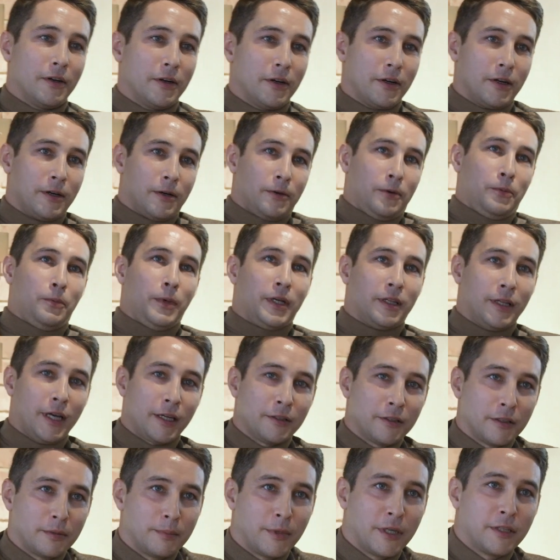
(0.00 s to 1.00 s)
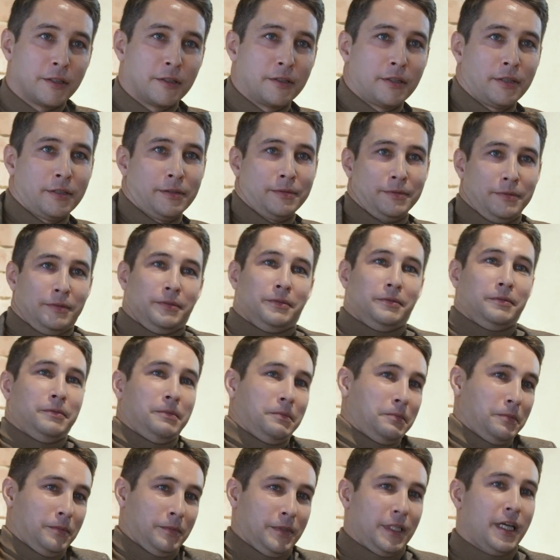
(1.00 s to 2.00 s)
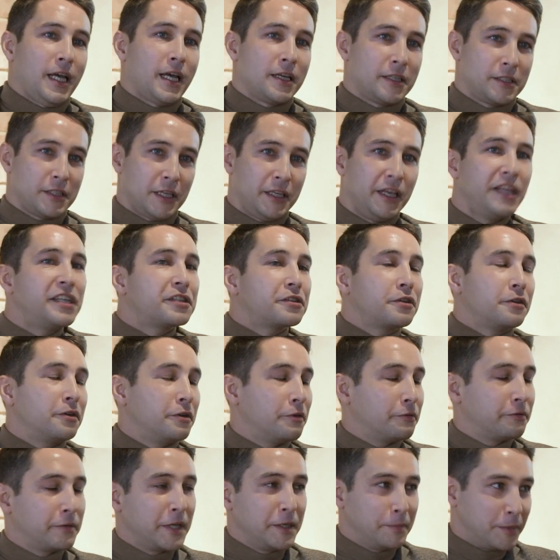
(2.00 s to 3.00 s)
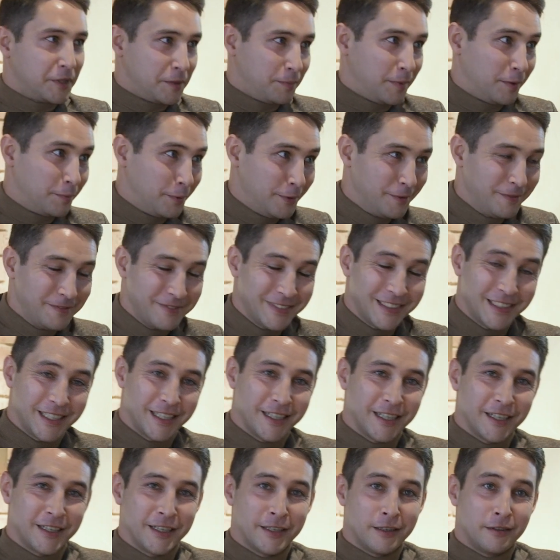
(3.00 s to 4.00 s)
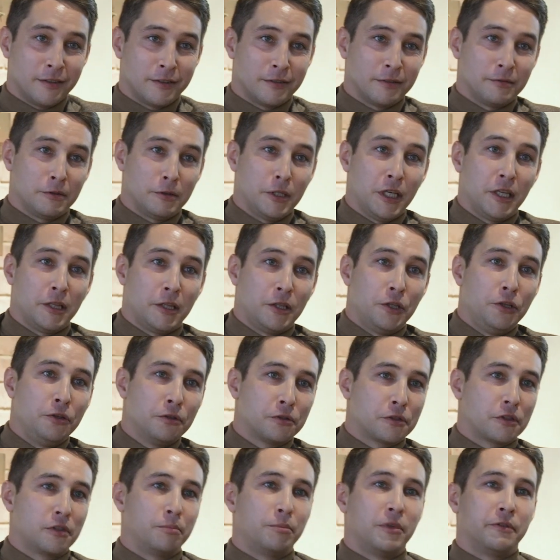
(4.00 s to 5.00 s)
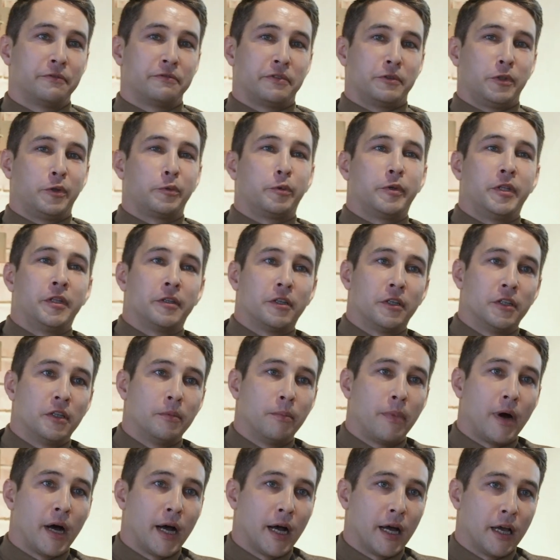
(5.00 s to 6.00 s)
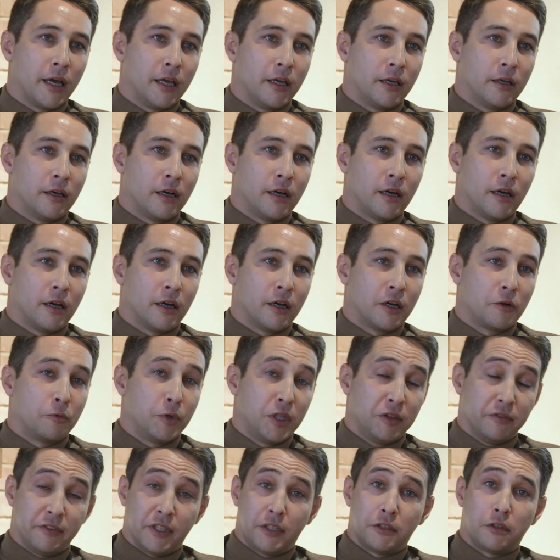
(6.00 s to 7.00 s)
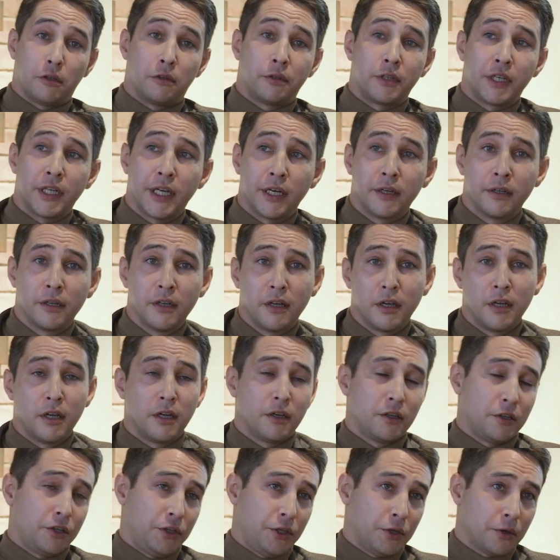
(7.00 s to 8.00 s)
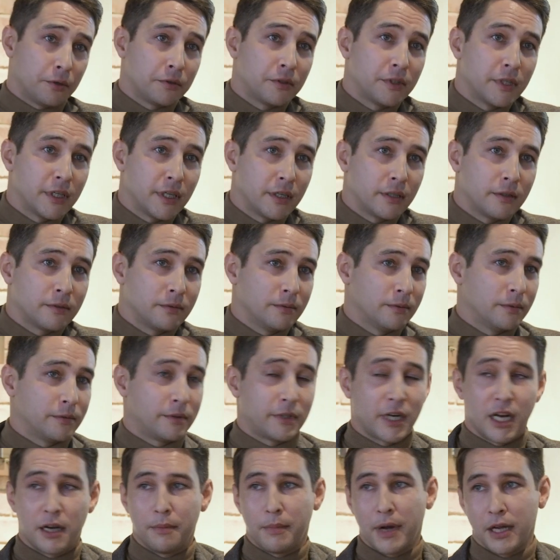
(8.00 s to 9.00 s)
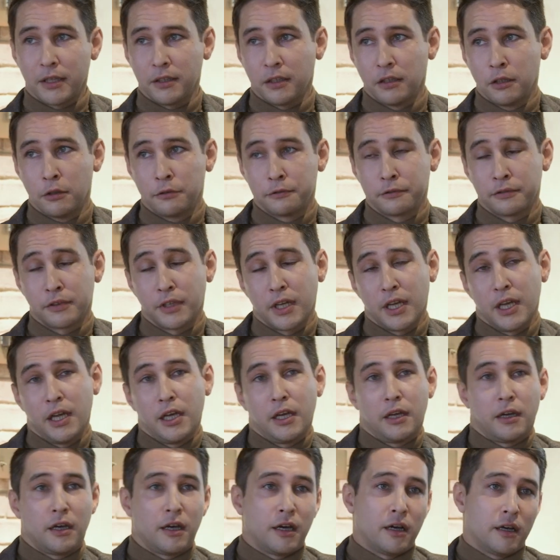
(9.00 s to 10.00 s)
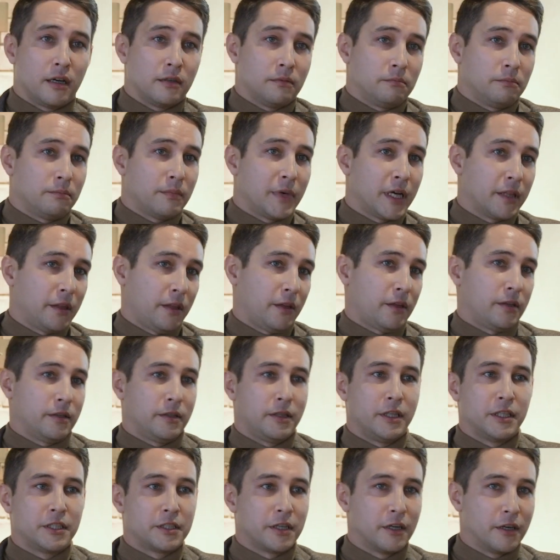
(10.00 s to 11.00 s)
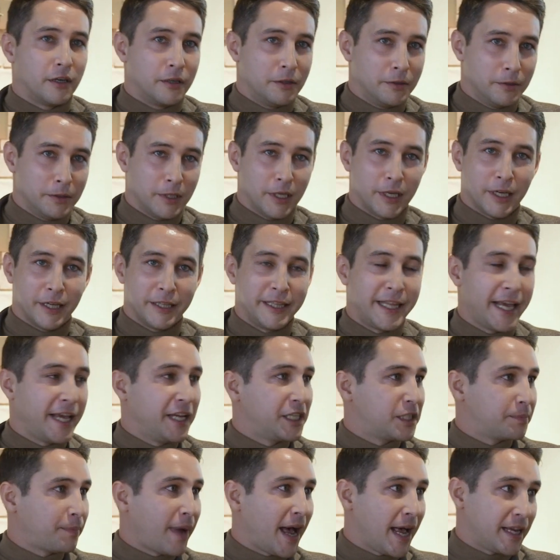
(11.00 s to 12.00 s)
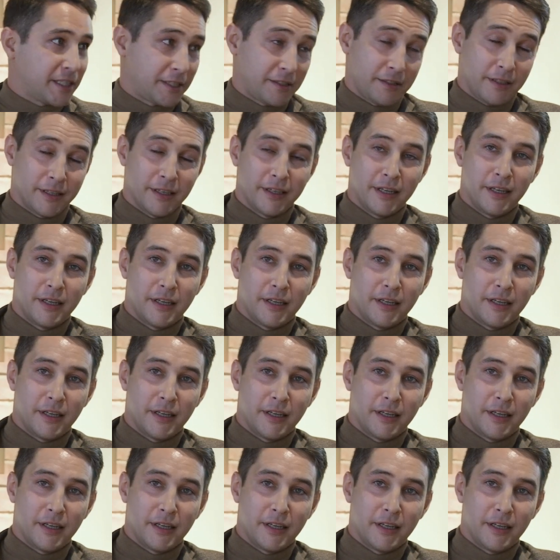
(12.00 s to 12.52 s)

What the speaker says: Well, Andermatt has a history of famous people. It used to be frequented by Queen Victoria, Goethe, Rachmaninov, but these are days past.